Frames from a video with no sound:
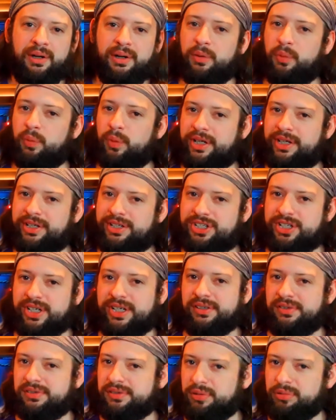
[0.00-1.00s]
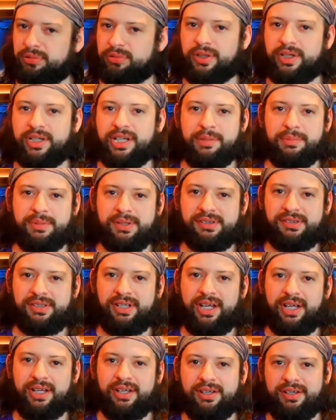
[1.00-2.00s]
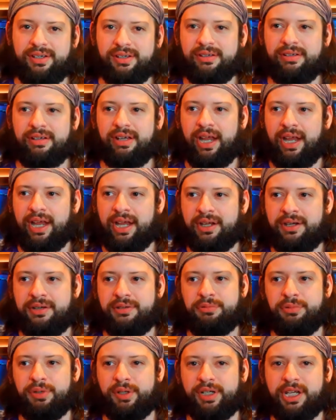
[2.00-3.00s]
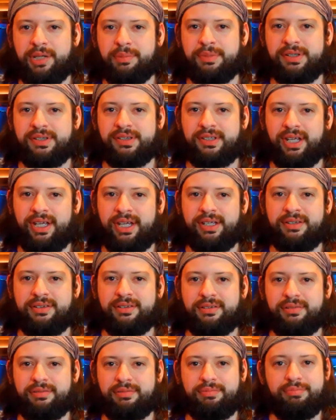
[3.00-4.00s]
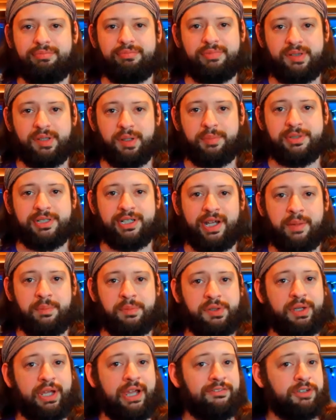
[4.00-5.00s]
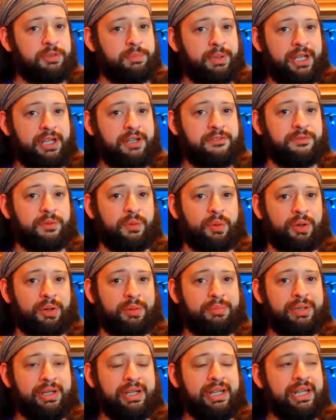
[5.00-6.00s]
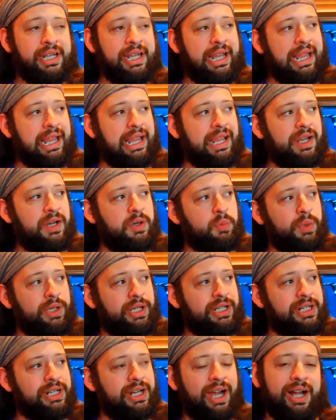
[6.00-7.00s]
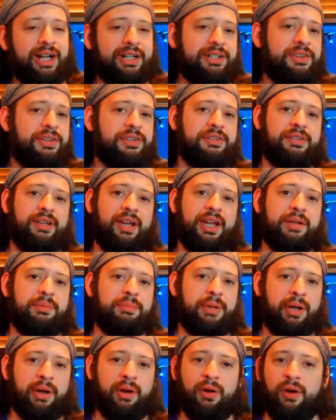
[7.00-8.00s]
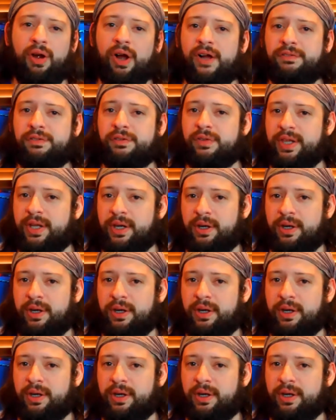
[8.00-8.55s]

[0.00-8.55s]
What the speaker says: which is a rookie mistake. And rookie mistakes, sometimes you have to pay for them. And we knocked the side mirror off of the